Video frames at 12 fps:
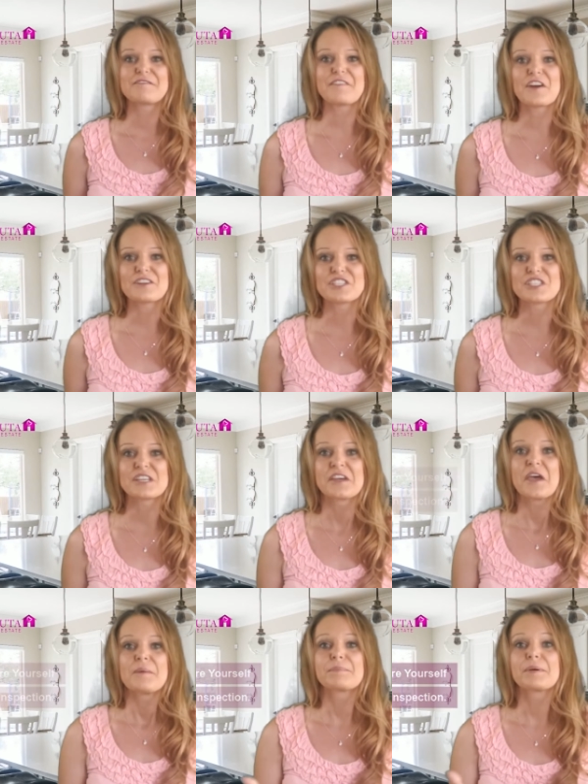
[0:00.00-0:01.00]
First,
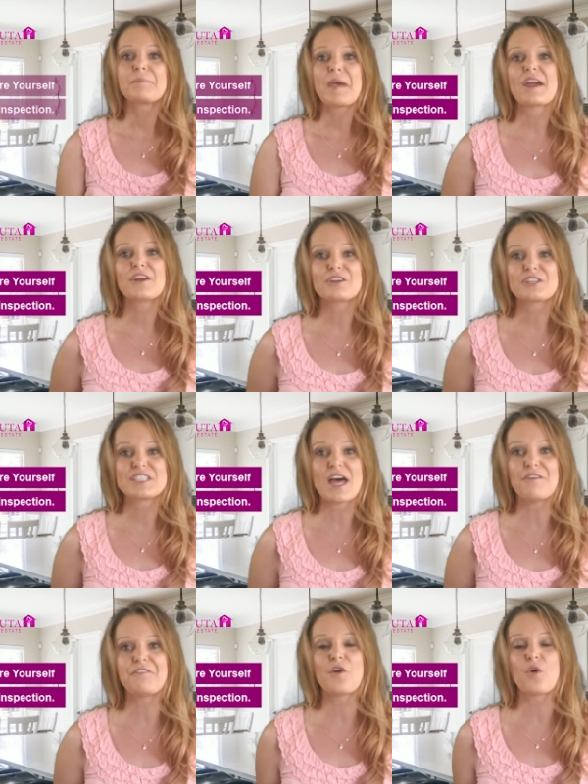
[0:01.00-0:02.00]
prepare
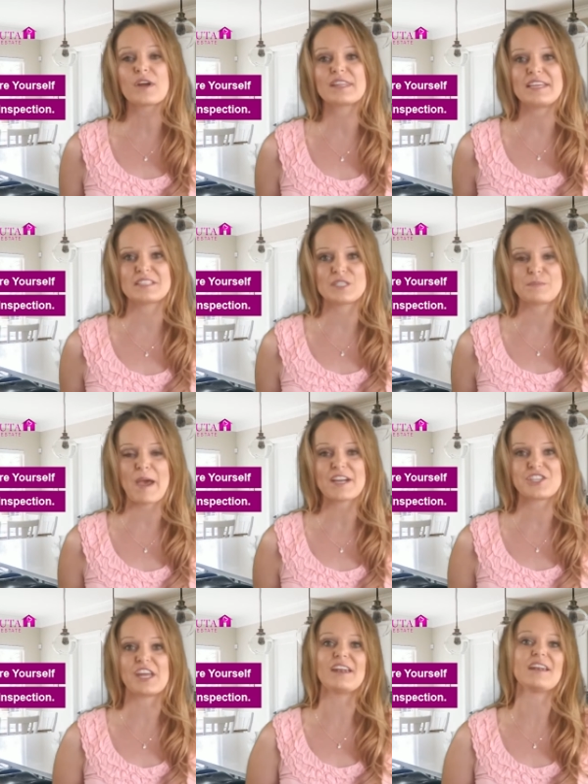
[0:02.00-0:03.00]
yourself for the
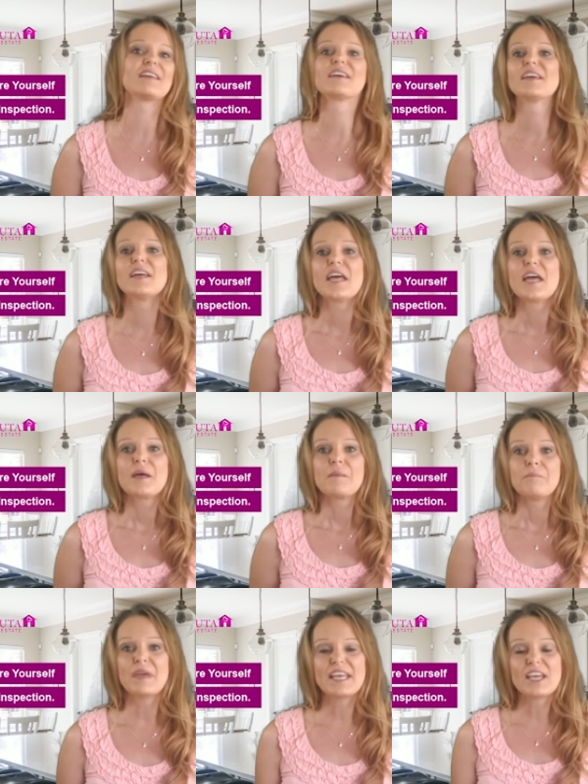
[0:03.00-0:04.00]
inspection.
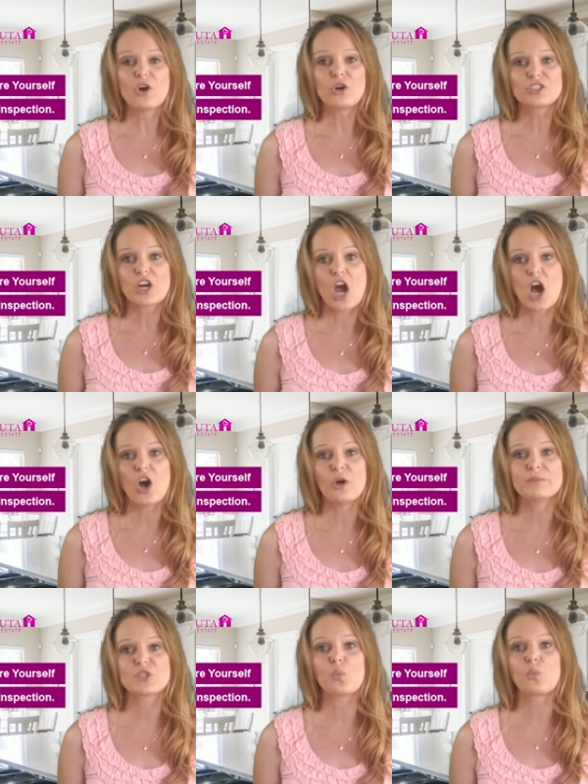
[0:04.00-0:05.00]
Many older
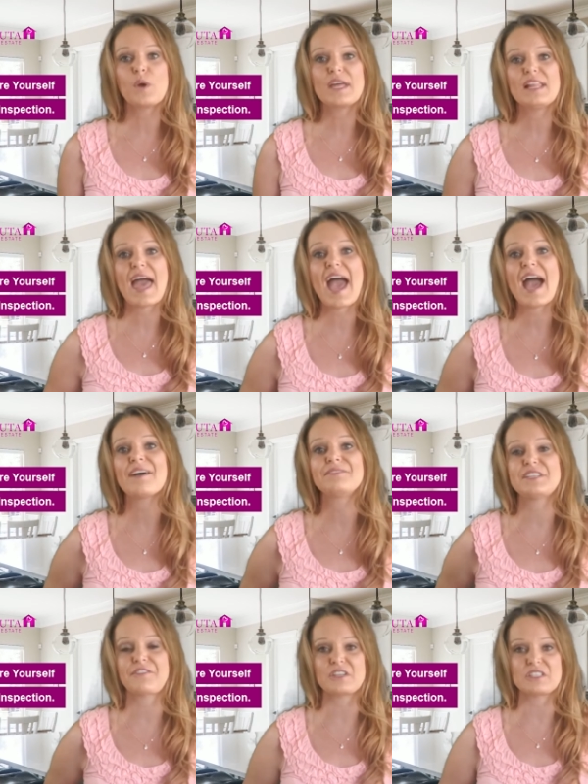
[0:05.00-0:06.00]
homes will have
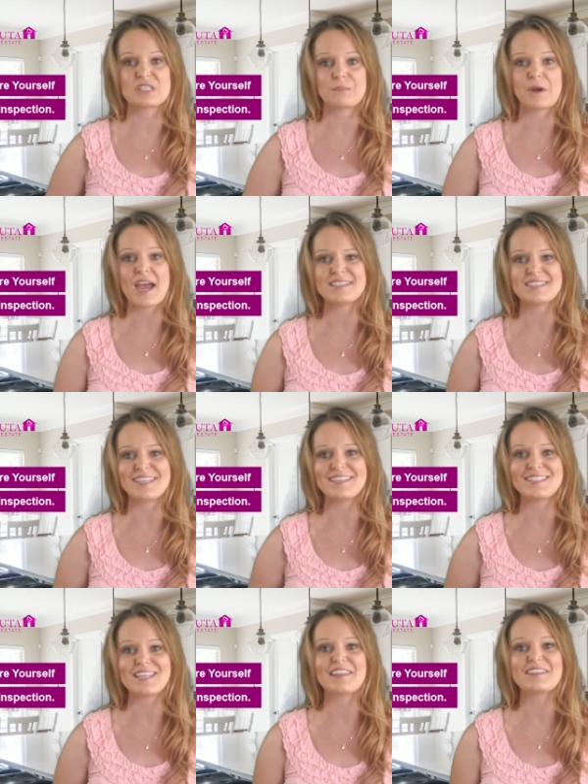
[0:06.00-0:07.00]
different
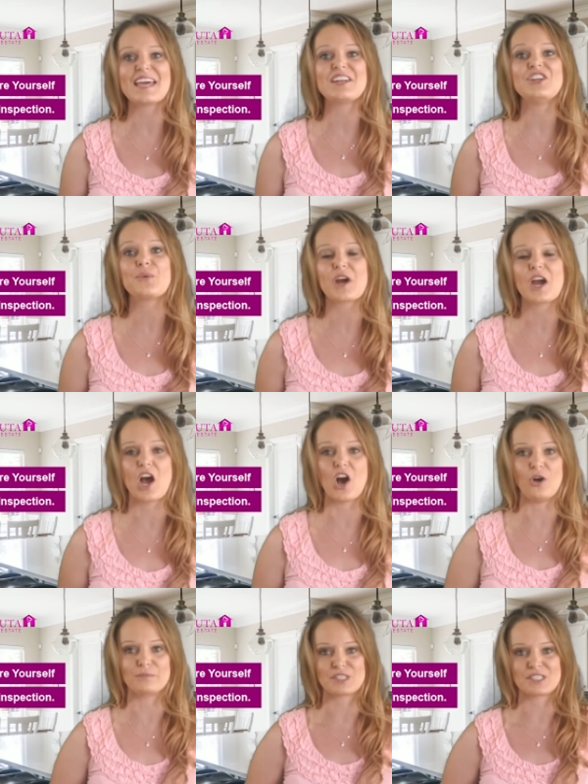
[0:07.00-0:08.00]
surprises than newer
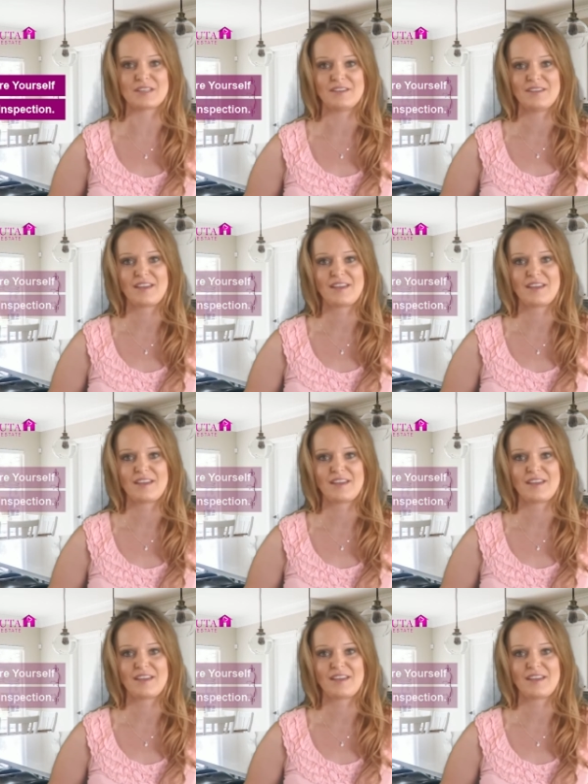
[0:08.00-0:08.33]
homes.